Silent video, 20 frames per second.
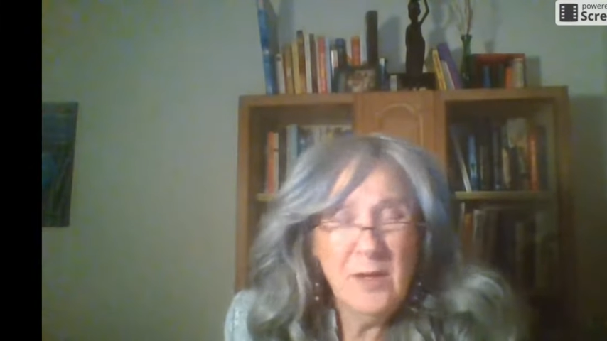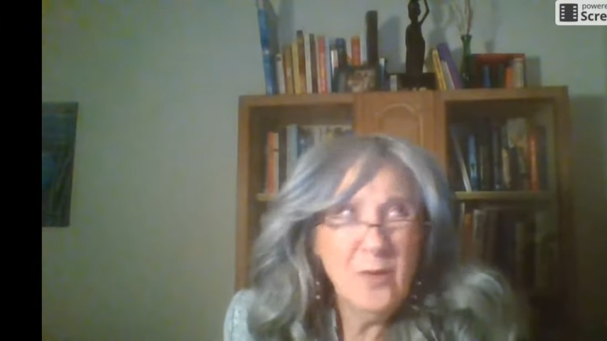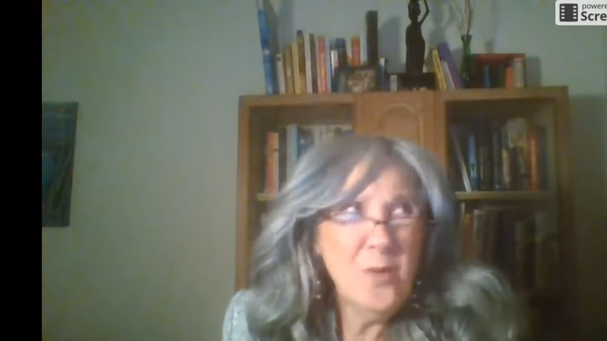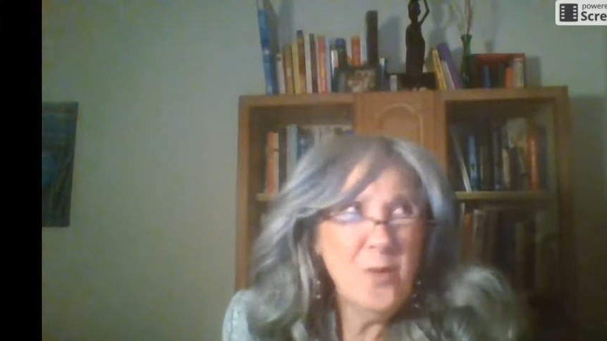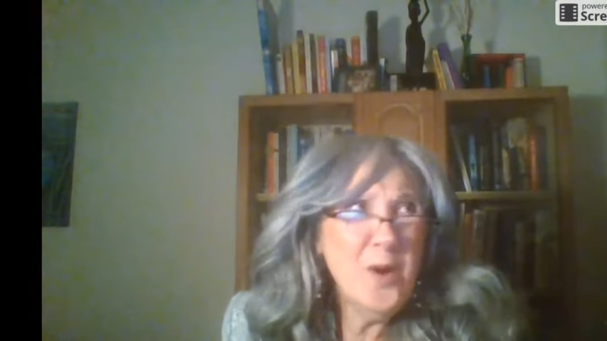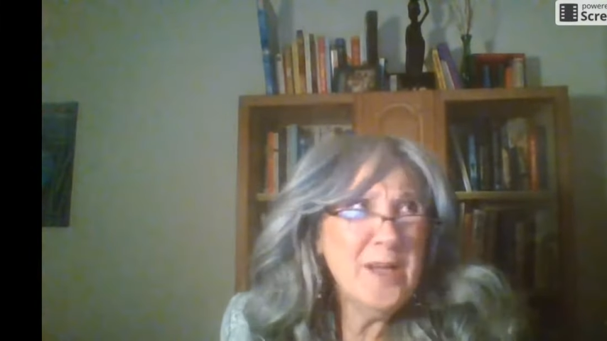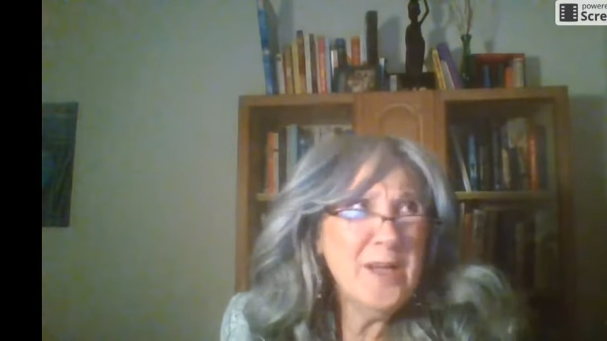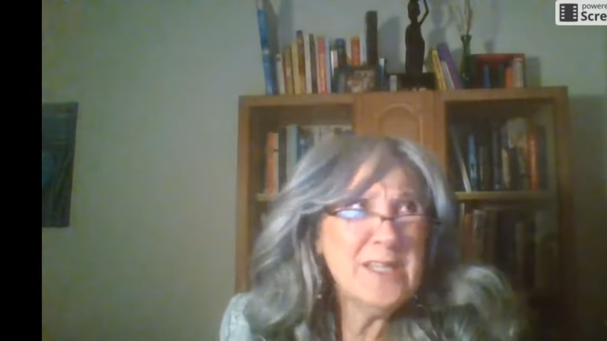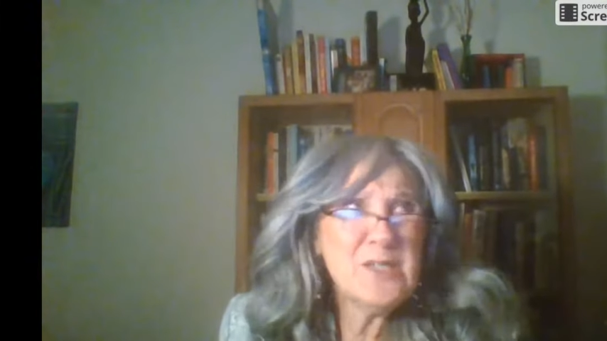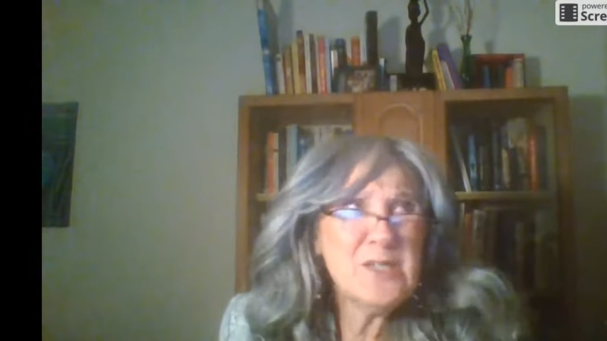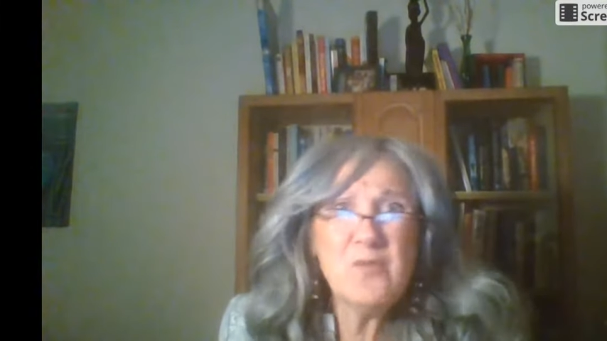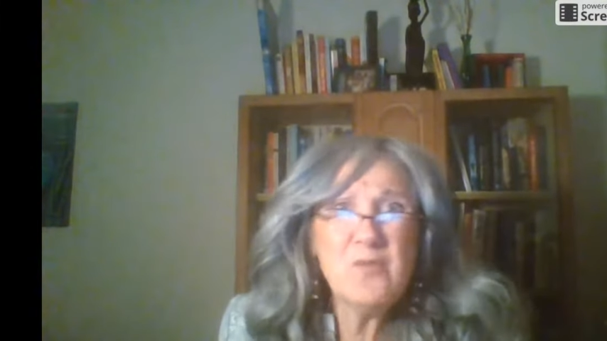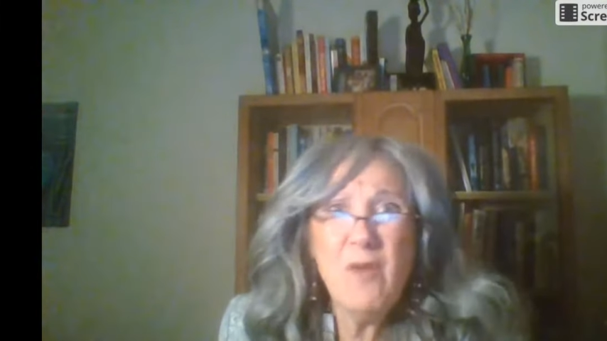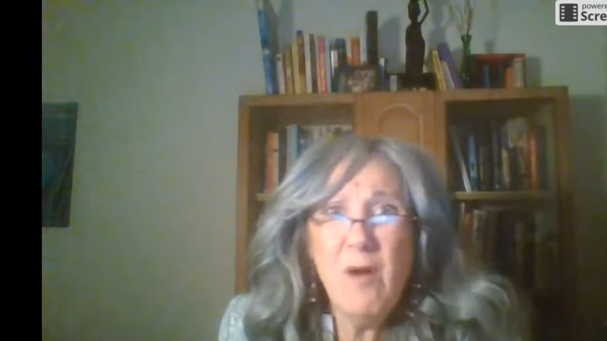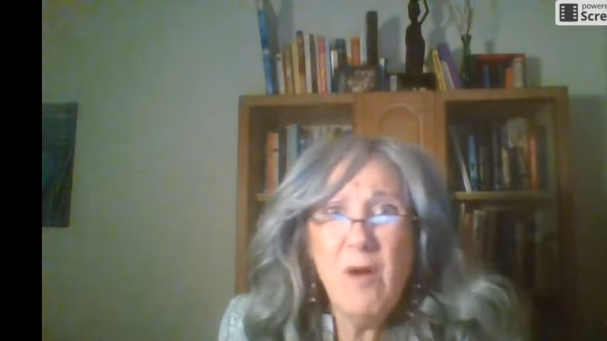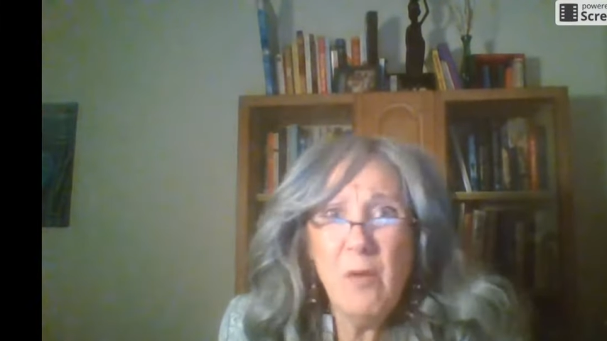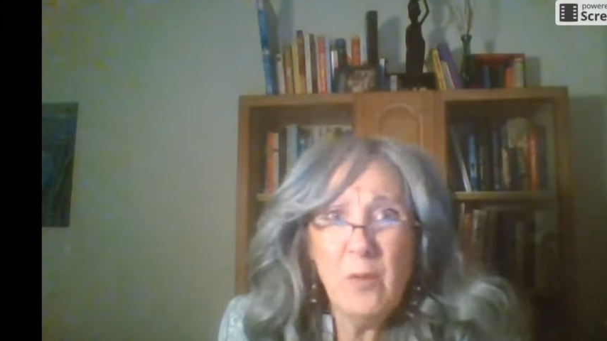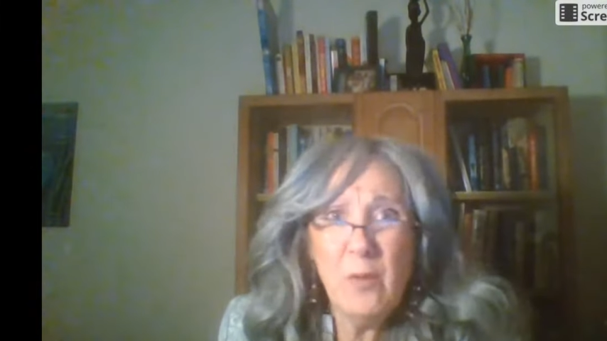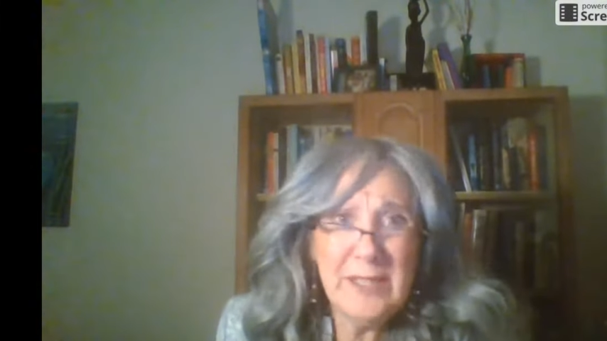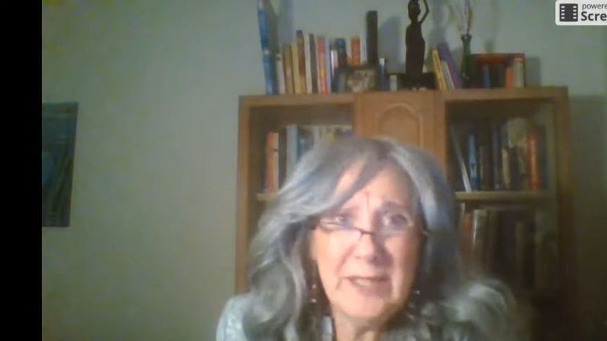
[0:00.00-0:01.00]
What is
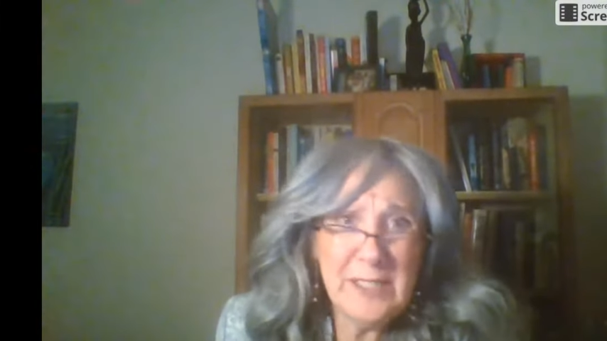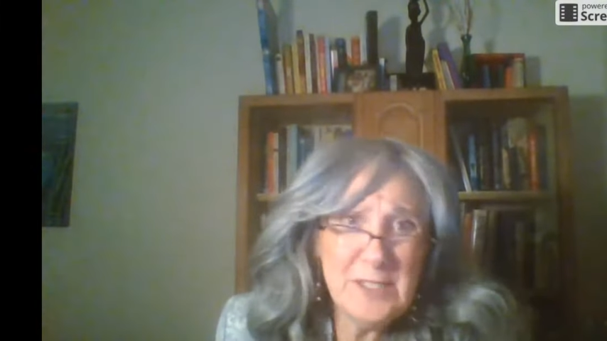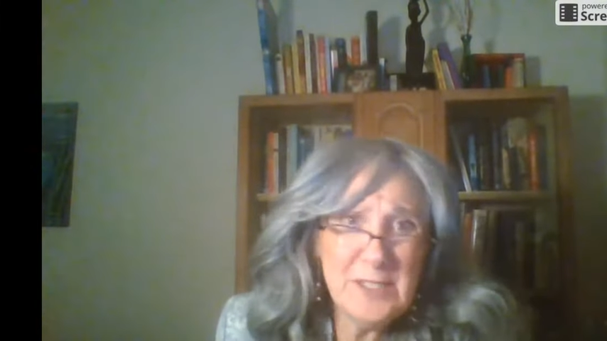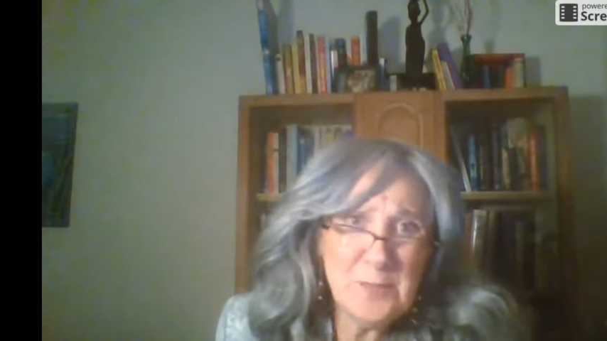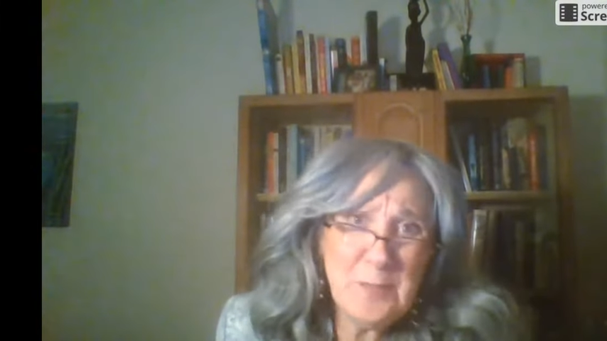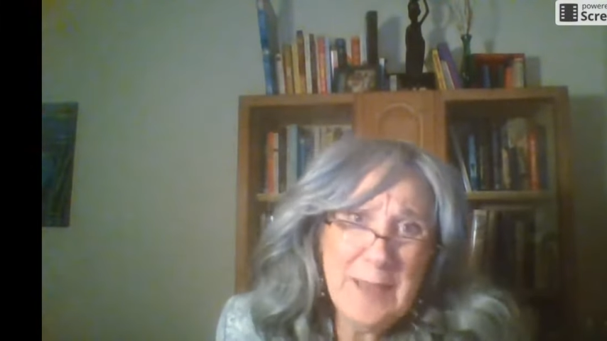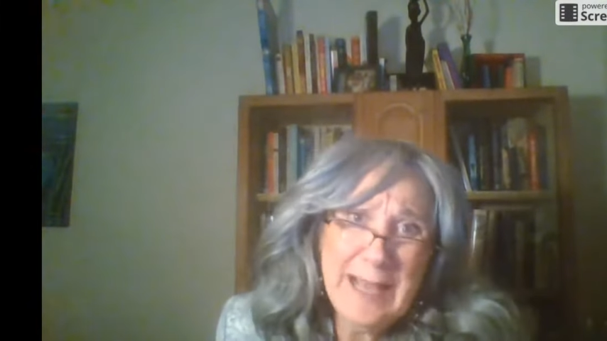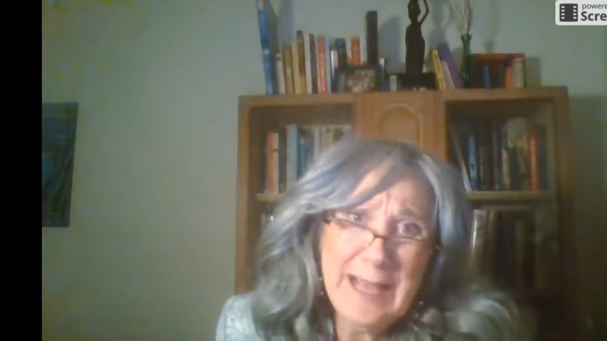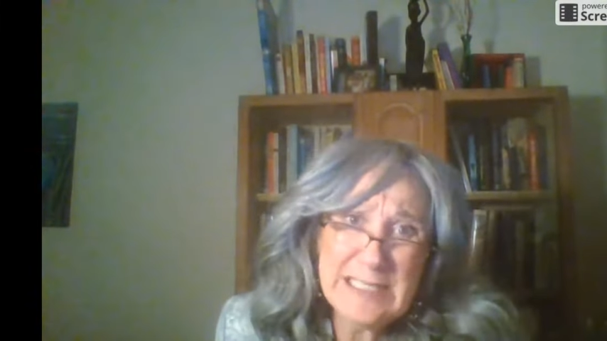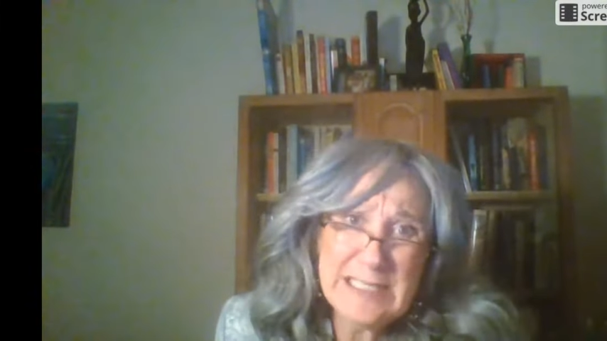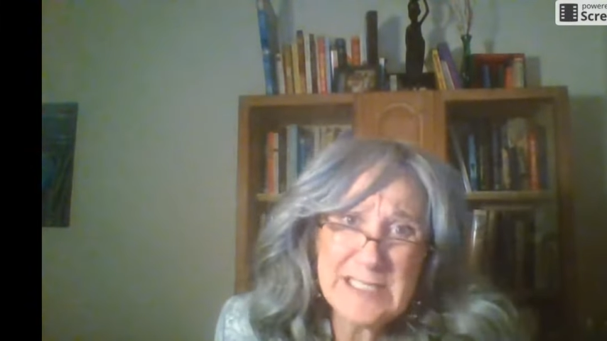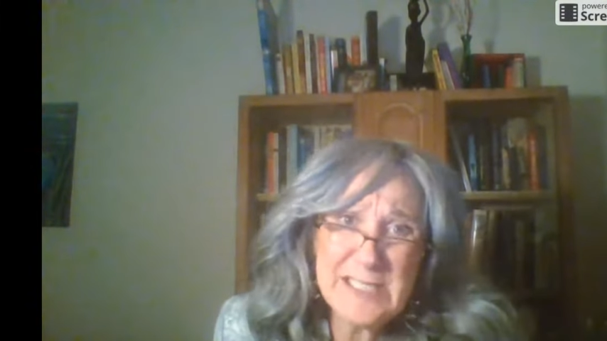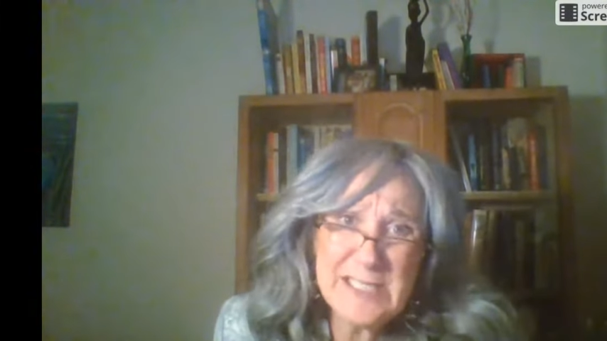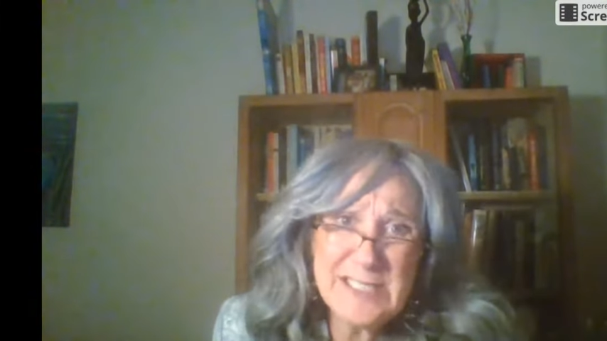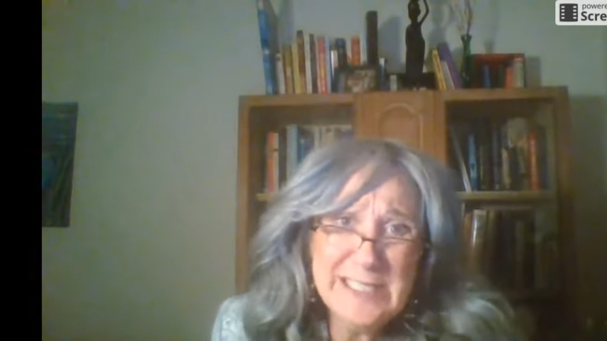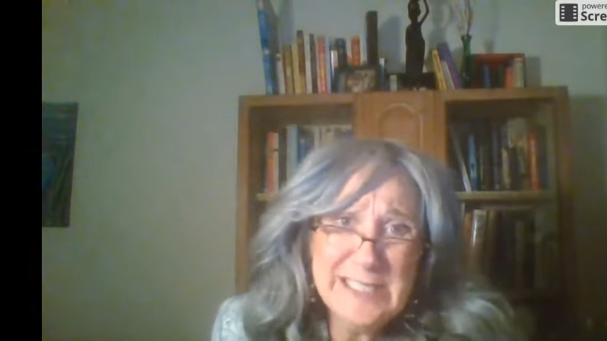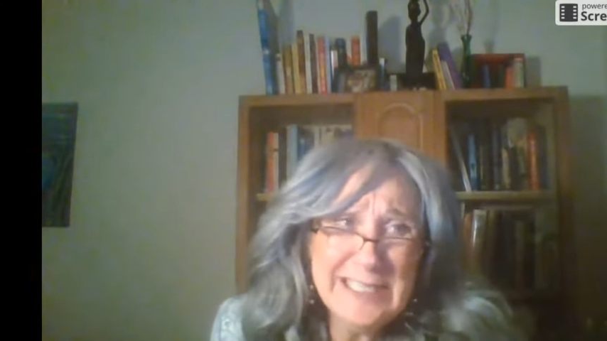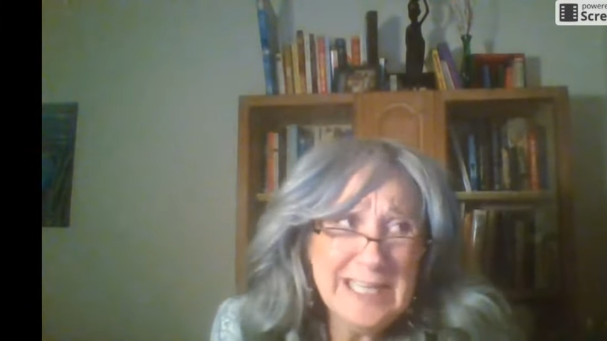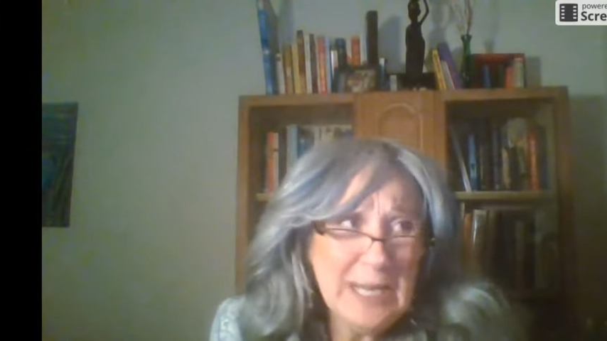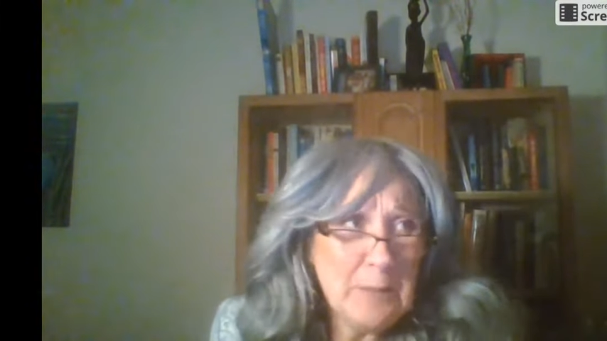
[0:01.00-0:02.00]
wrong with these
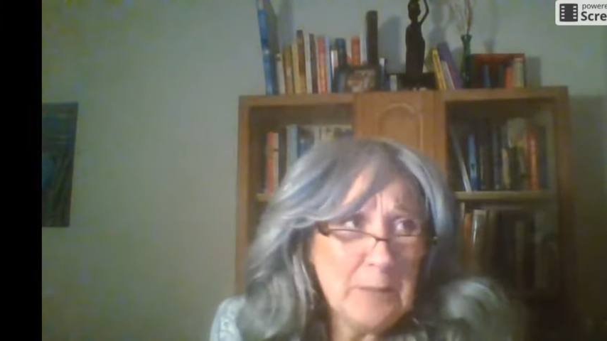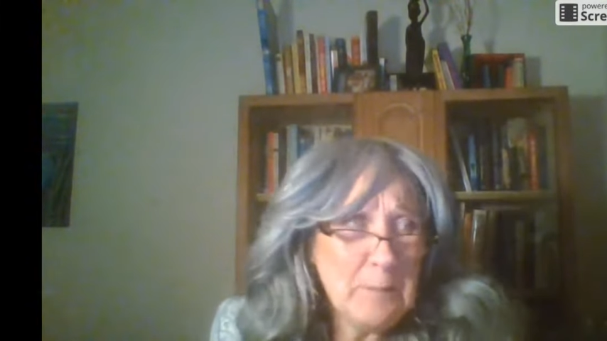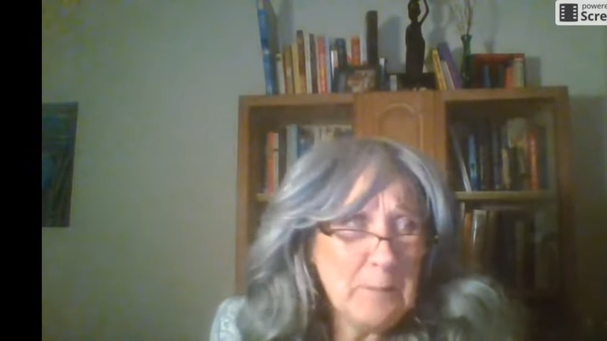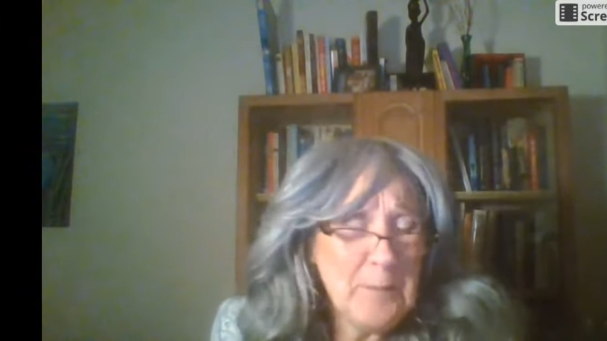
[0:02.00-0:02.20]
Palestinian